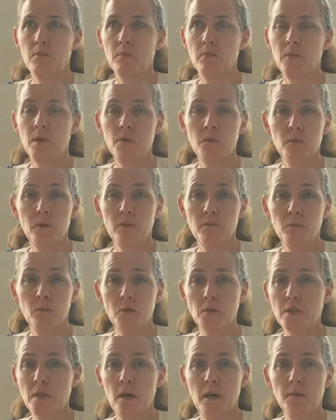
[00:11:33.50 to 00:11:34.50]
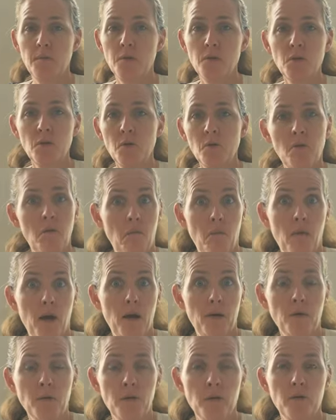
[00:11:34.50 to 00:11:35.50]
Maybe we have more time to,
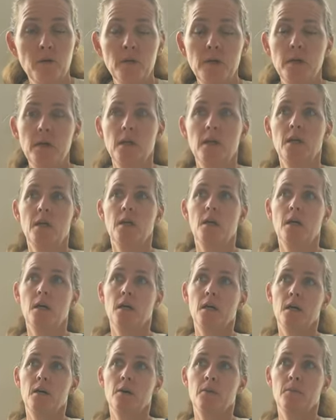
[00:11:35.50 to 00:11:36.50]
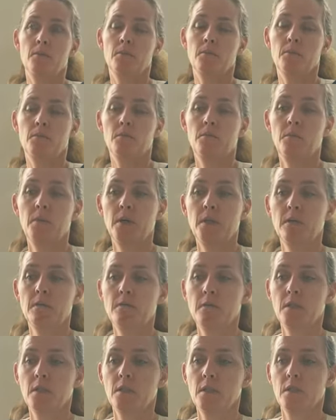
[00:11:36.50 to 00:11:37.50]
I don't know. But
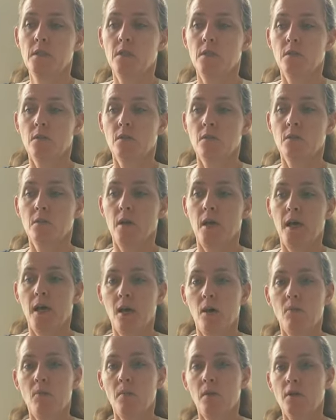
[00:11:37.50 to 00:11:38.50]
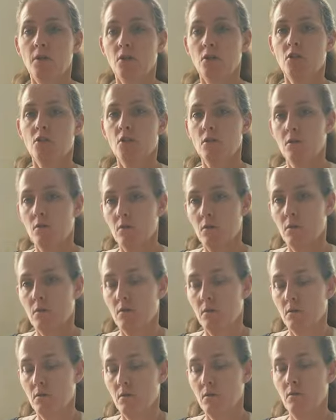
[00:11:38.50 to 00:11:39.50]
how much
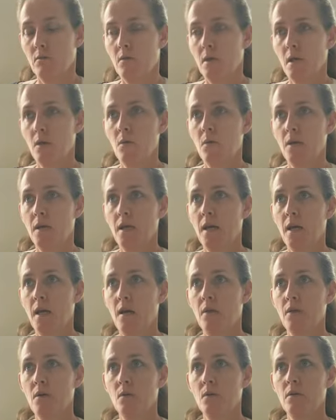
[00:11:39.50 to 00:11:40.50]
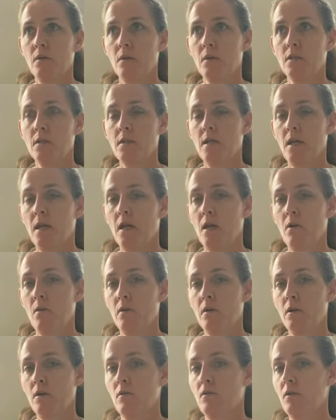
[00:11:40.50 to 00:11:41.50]
that we carry with us now
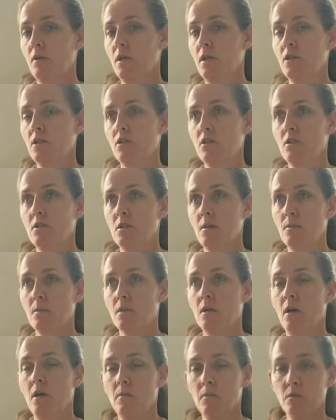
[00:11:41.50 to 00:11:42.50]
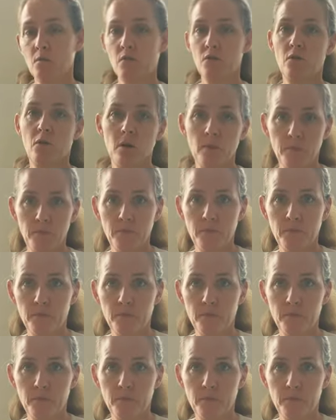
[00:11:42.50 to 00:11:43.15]
in our relationships comes from